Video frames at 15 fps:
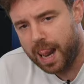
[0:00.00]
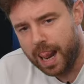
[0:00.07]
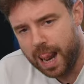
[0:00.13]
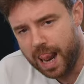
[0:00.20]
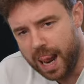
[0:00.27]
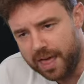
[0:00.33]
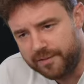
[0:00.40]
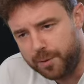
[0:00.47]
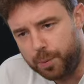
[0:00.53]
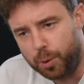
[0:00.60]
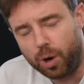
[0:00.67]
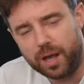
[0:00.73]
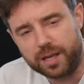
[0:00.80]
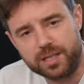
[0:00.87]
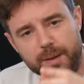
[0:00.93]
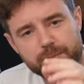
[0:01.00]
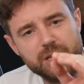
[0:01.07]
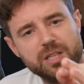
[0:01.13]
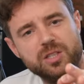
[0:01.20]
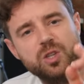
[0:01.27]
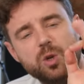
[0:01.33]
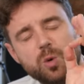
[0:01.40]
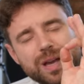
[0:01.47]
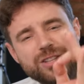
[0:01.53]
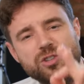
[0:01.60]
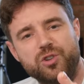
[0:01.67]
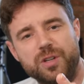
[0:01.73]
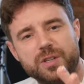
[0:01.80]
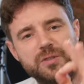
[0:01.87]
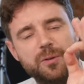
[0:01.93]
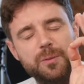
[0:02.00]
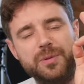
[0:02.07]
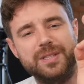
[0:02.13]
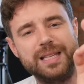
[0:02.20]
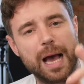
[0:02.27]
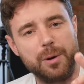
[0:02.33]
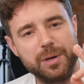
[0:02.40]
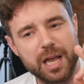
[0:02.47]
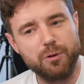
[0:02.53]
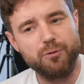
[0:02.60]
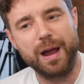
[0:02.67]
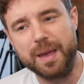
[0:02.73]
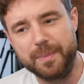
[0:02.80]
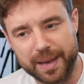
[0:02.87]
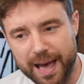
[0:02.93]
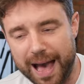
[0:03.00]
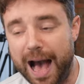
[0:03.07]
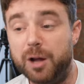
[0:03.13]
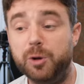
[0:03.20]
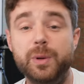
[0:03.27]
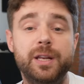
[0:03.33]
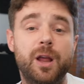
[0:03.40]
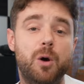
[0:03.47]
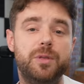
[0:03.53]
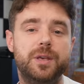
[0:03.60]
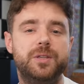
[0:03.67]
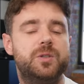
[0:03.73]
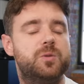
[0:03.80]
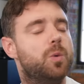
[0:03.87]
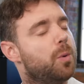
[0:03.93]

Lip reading: Liverpool are subject to interest from Saudi Arabia. How do we know this?